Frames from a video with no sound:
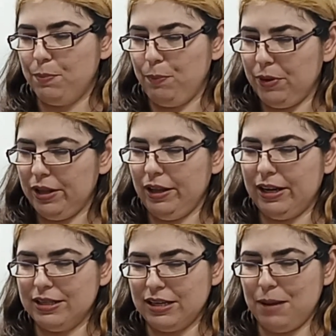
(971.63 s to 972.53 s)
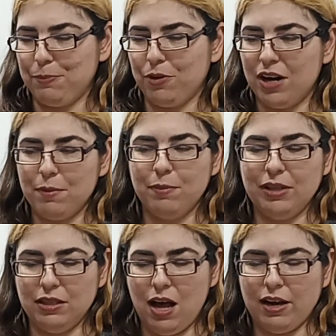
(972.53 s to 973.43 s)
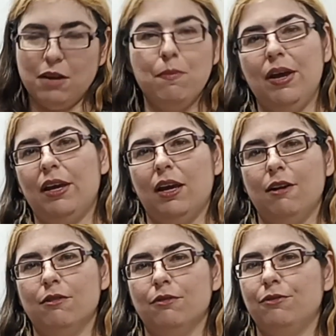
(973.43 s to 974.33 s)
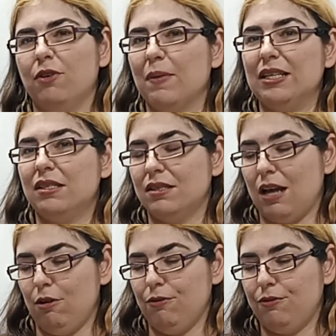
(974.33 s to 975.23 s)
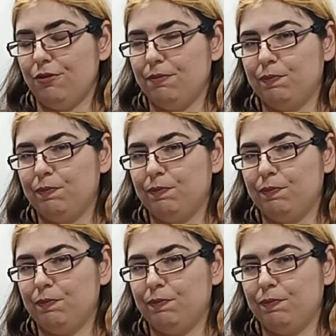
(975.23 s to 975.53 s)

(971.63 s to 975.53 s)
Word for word: But like I said, I'm probably not going to make it for myself.